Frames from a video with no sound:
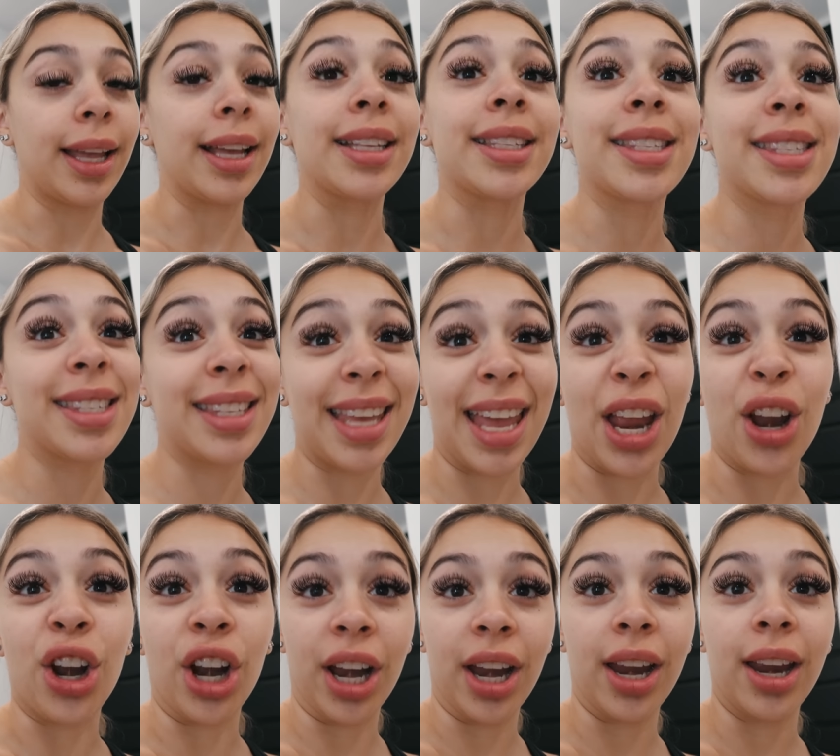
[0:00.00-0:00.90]
Like
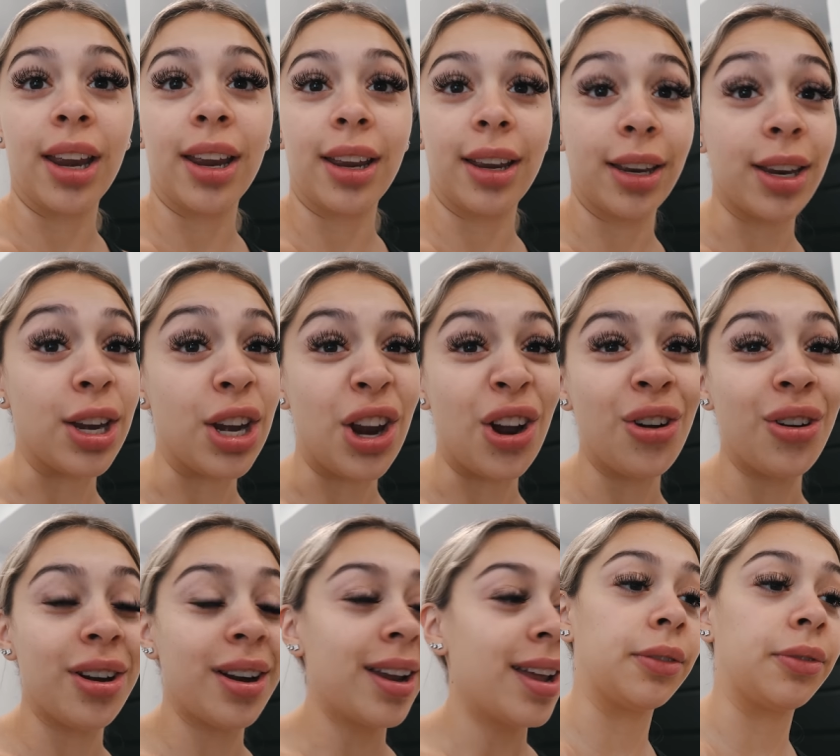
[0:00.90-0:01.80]
scary, you
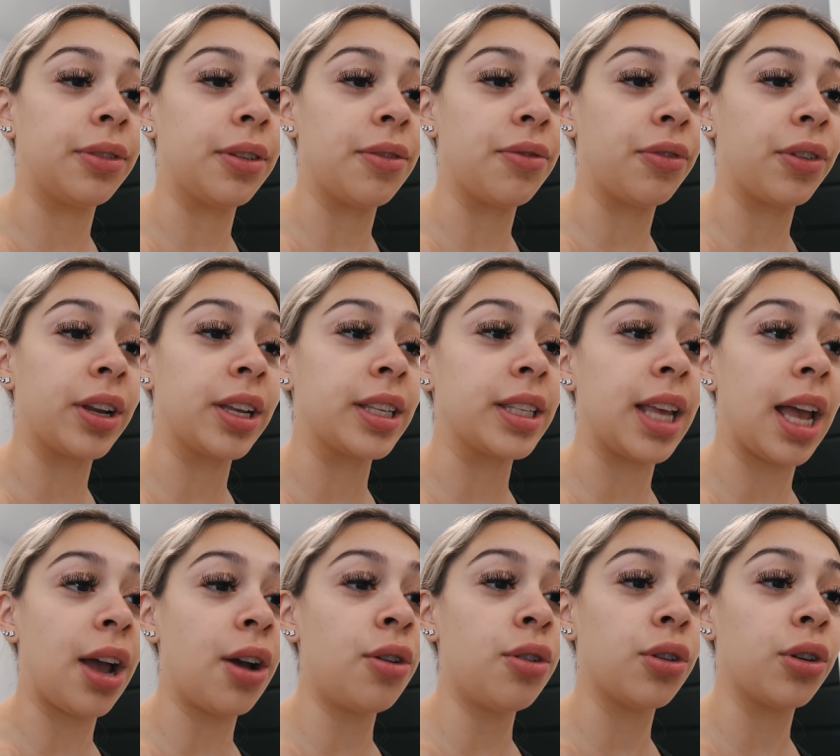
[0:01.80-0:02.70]
know? If he freaks
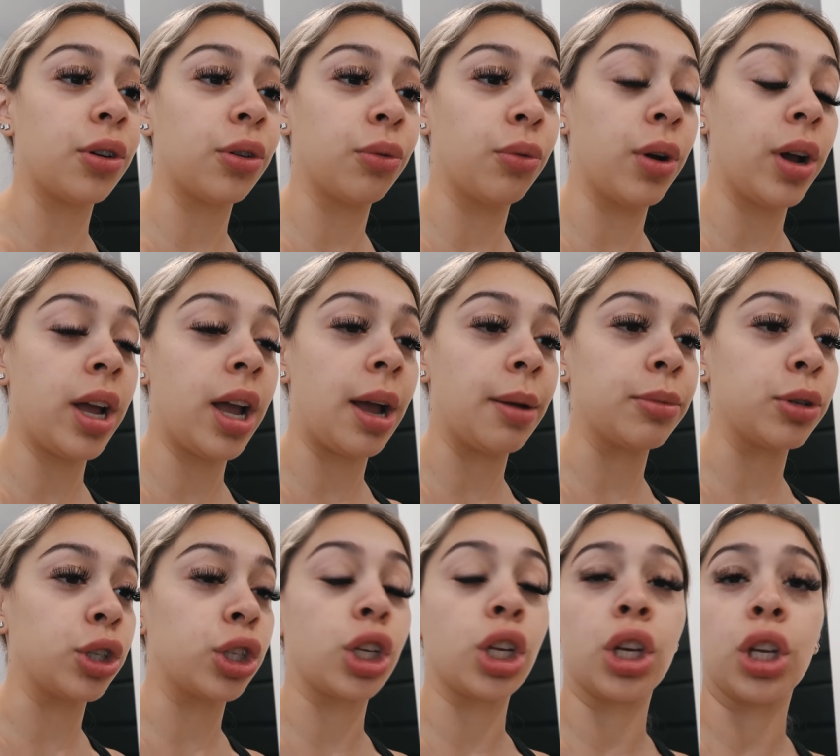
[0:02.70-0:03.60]
out or what,
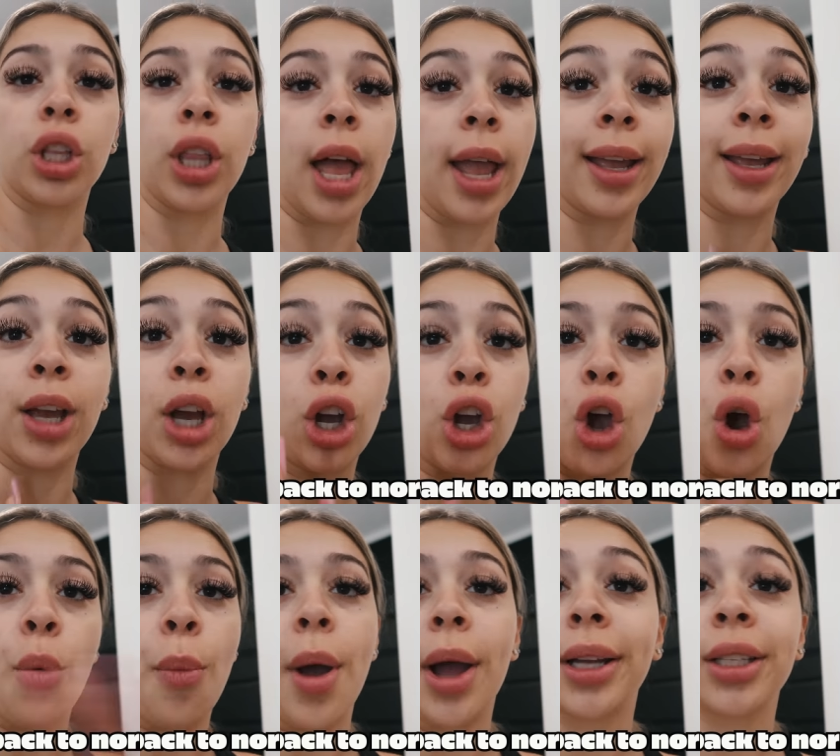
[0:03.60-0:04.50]
I'm just gonna like
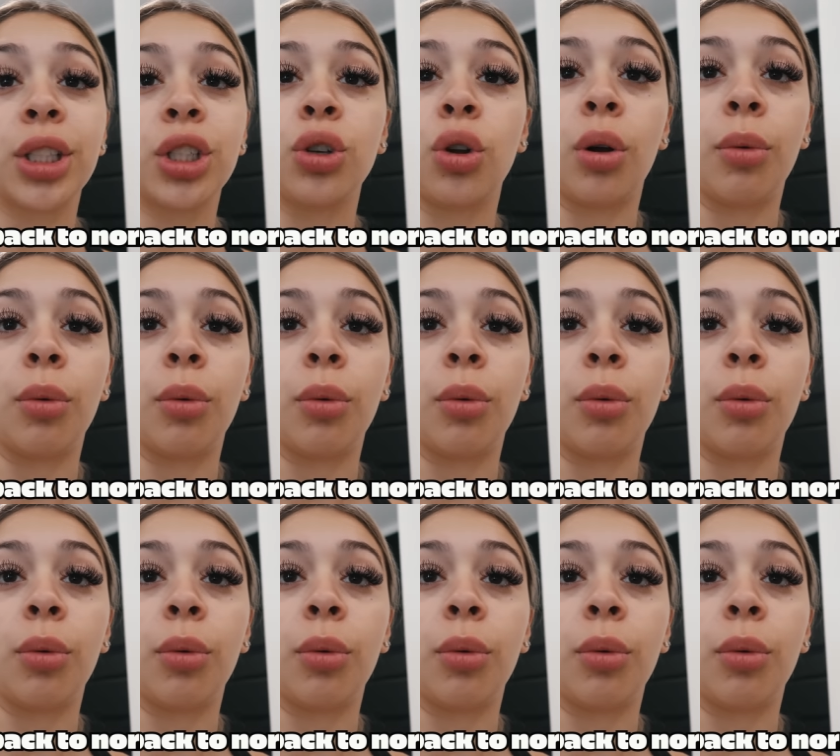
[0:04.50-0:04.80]
go back to